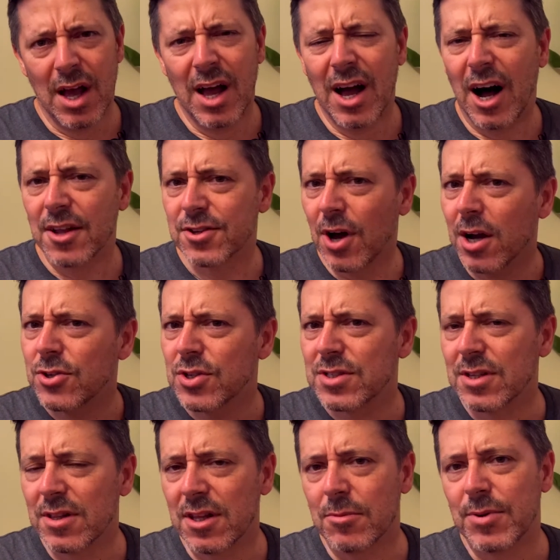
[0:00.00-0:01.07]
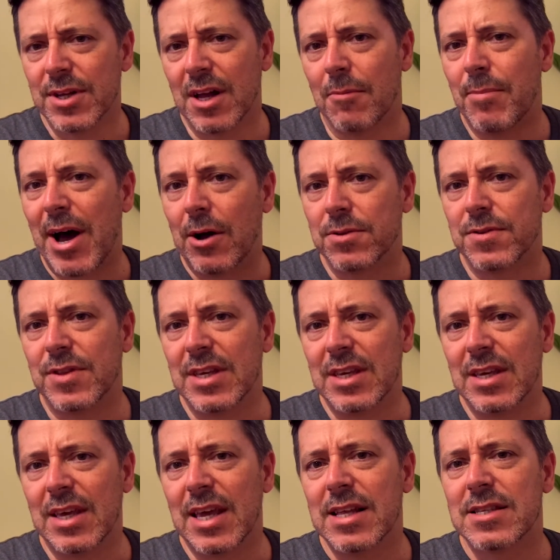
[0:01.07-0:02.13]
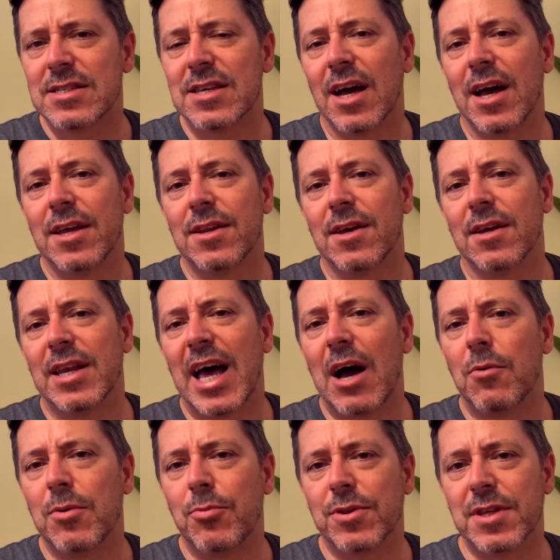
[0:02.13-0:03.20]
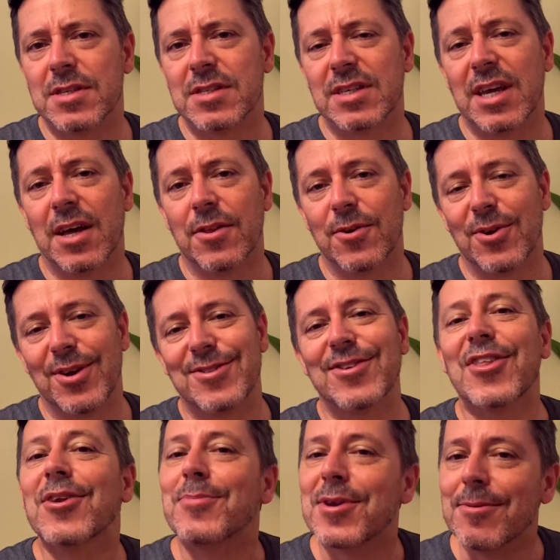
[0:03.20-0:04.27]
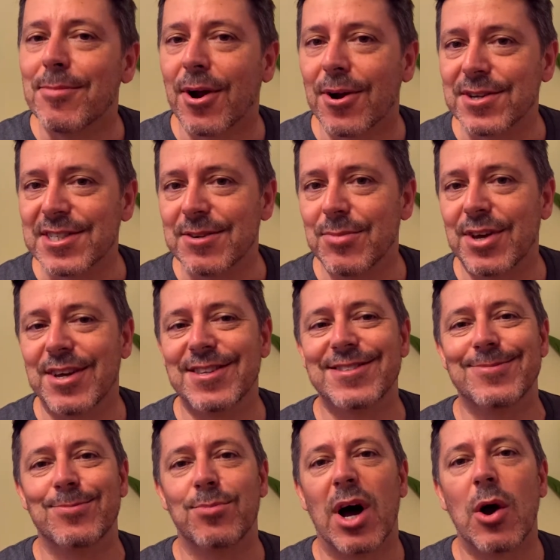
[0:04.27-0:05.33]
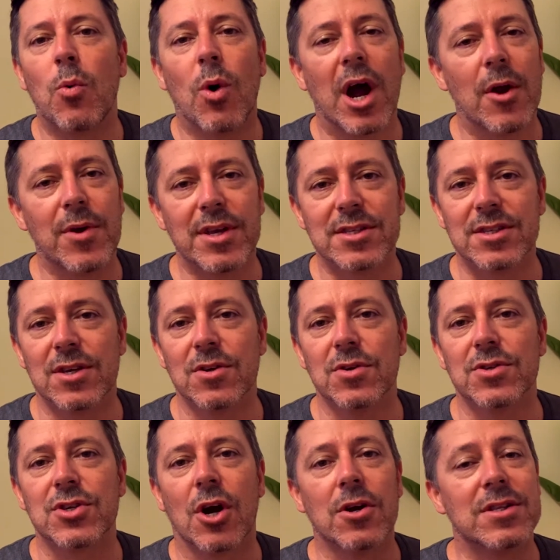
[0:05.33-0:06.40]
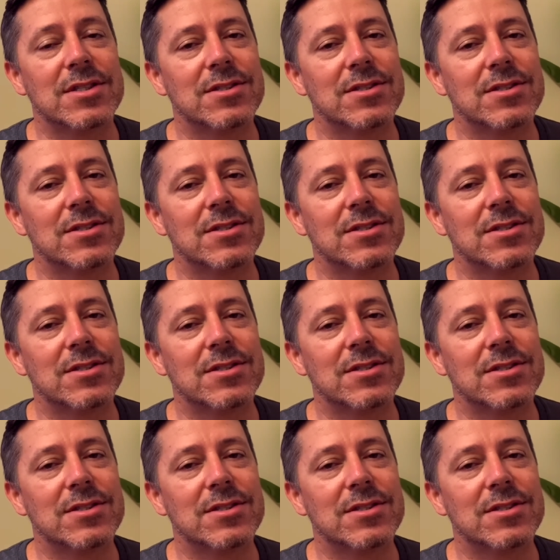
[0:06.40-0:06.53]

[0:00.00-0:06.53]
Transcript: I'll talk just a little bit about the inside and how we put this together. It's a little bit embarrassing because my wiring skills are